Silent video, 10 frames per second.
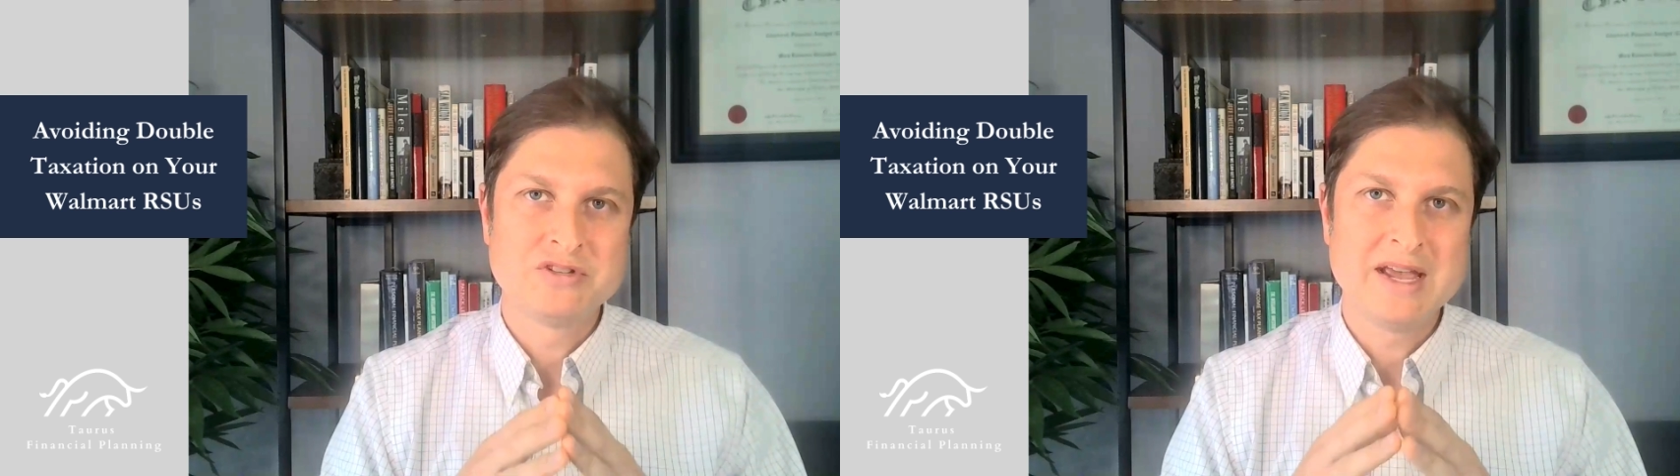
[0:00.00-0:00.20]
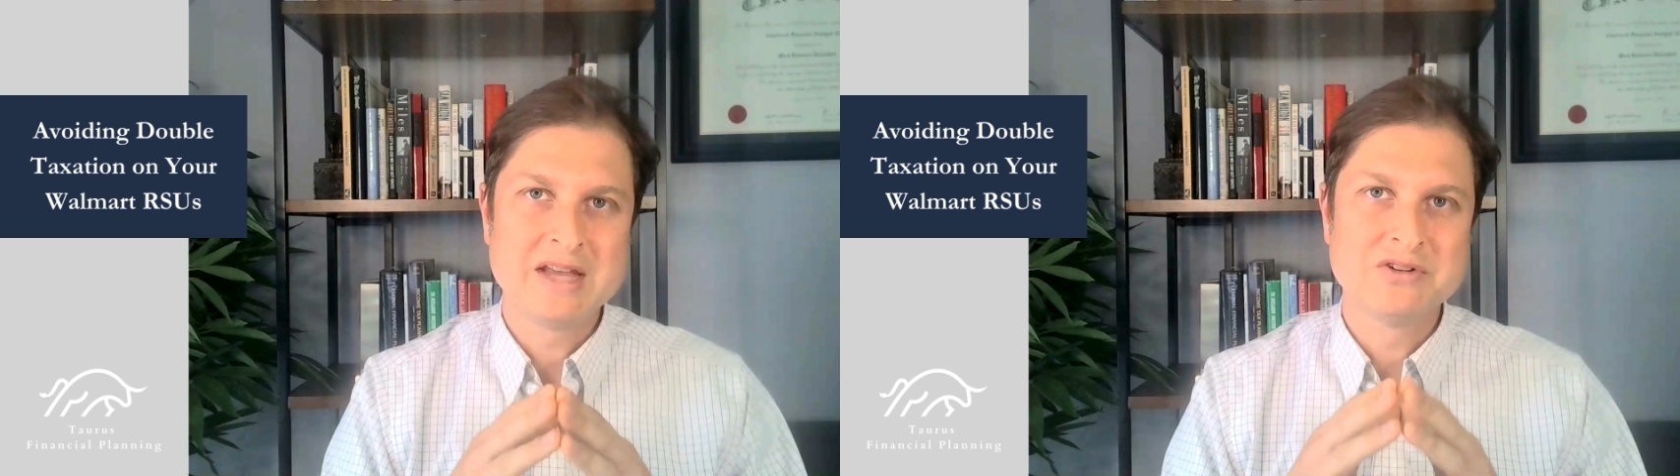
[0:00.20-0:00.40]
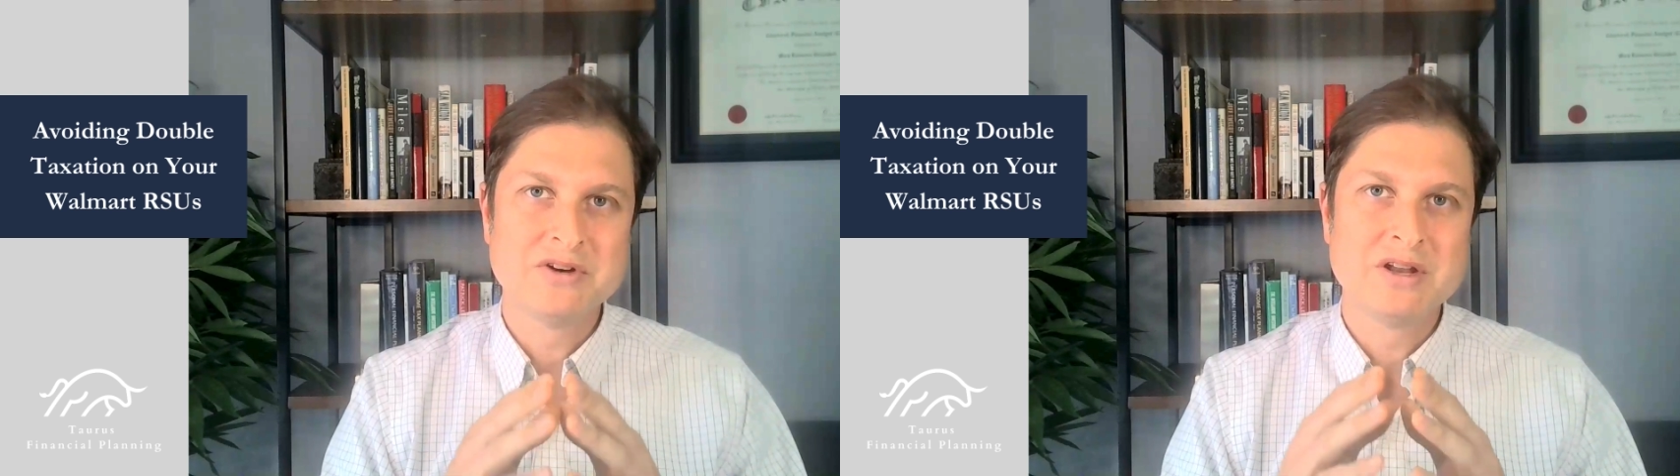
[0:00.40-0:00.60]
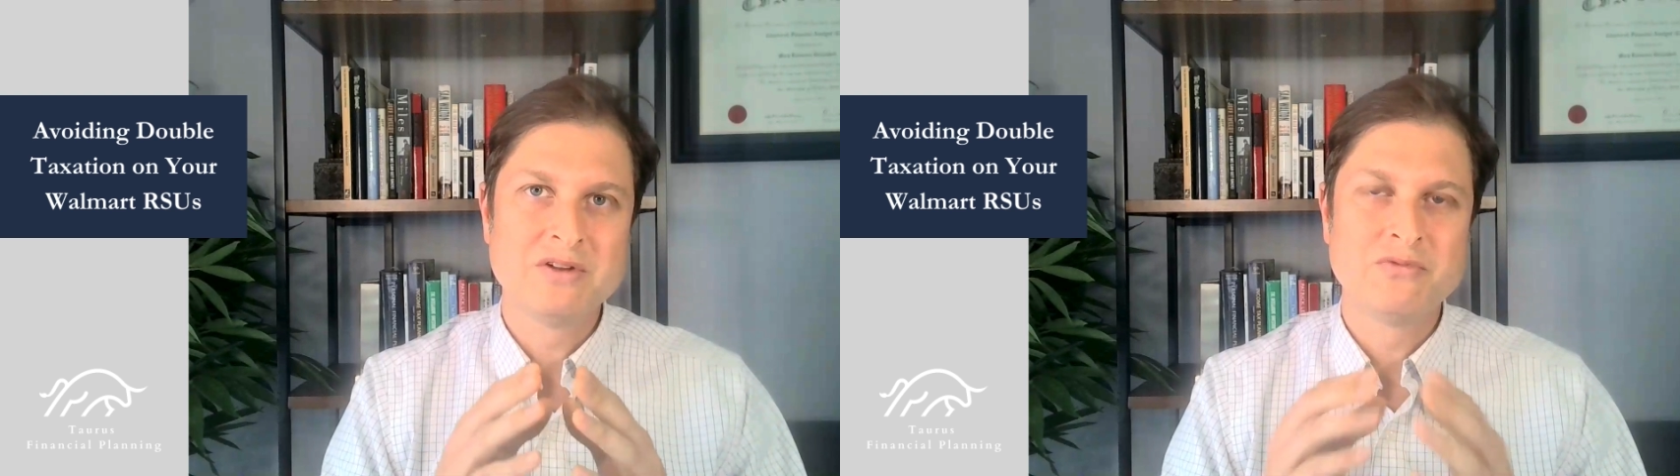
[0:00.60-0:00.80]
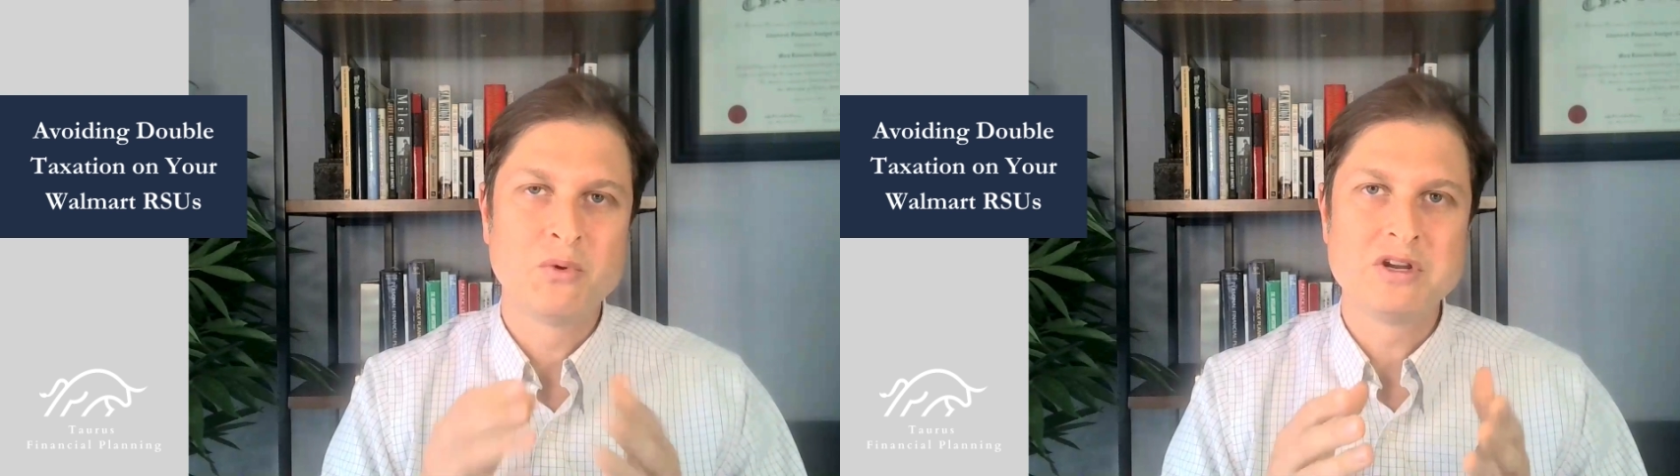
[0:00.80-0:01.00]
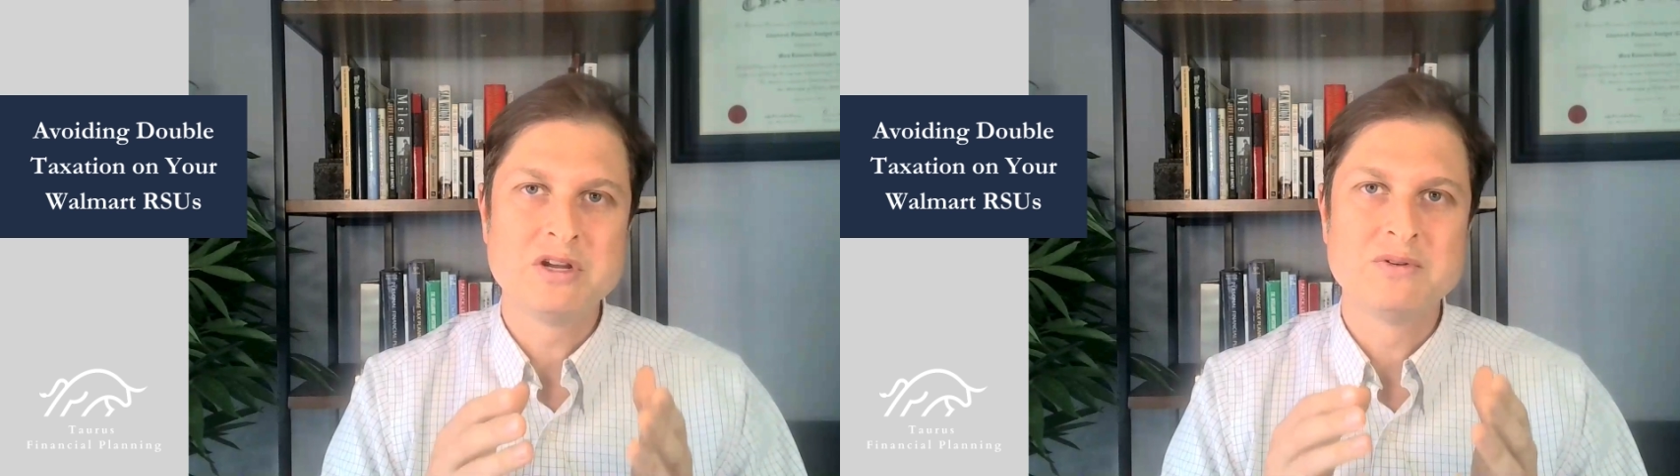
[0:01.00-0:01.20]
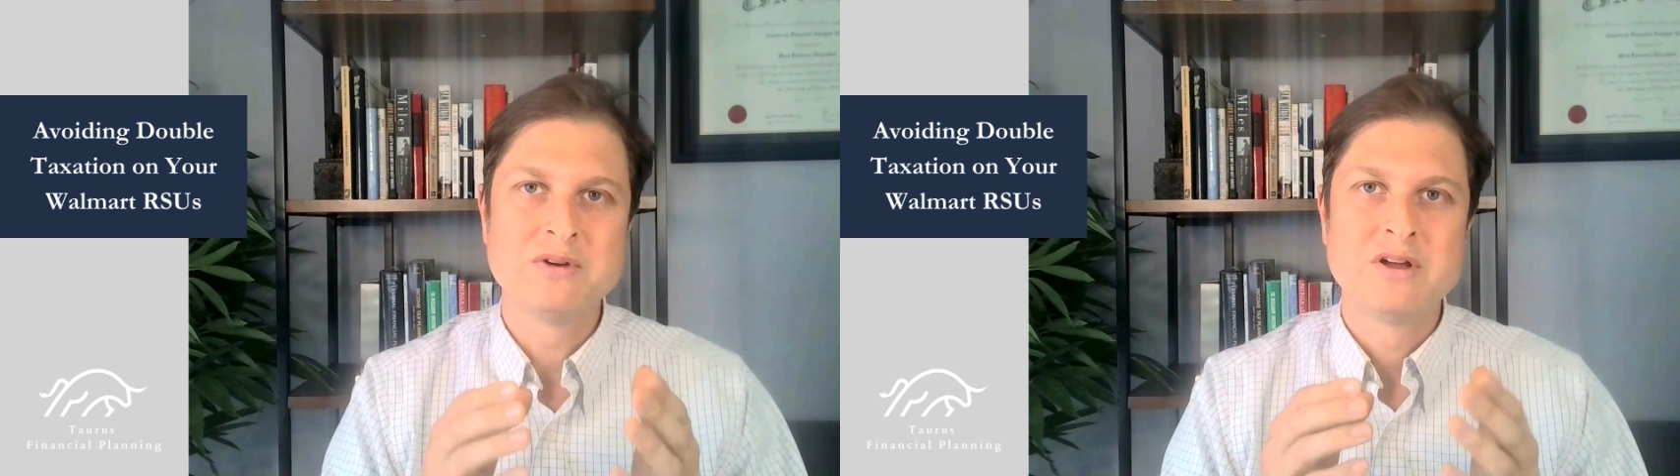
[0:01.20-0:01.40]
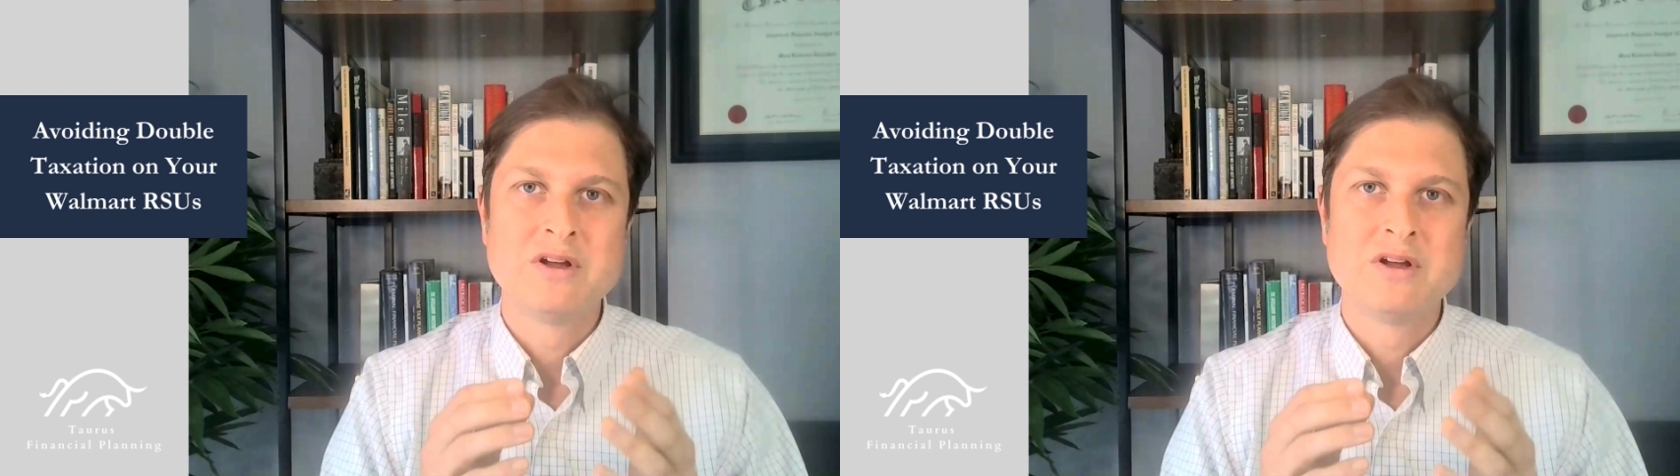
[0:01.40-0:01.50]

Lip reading: to handle it for you.